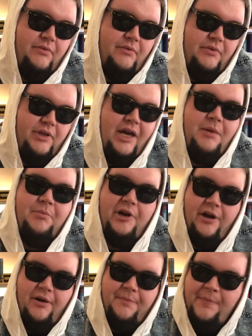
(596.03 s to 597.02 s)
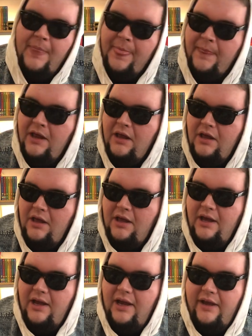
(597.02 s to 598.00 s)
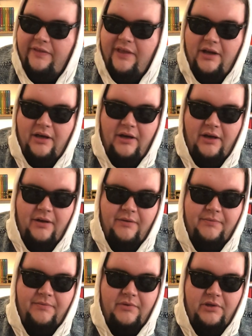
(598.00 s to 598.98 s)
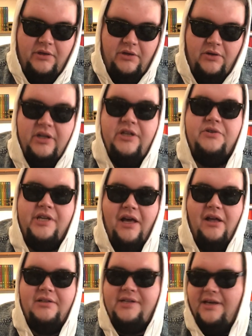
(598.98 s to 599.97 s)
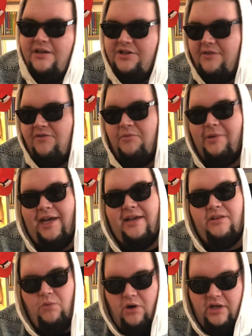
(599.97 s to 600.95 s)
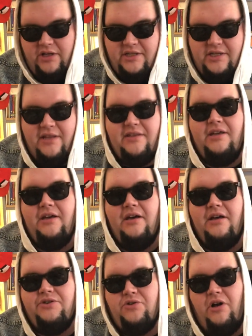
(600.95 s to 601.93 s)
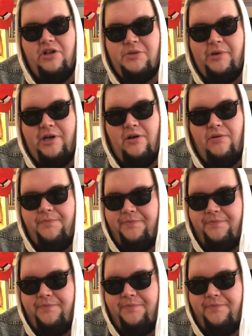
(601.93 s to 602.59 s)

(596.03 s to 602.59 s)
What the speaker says: Nightmare. and then you can use Galatea, shuffle back in the wand, set the draw spell,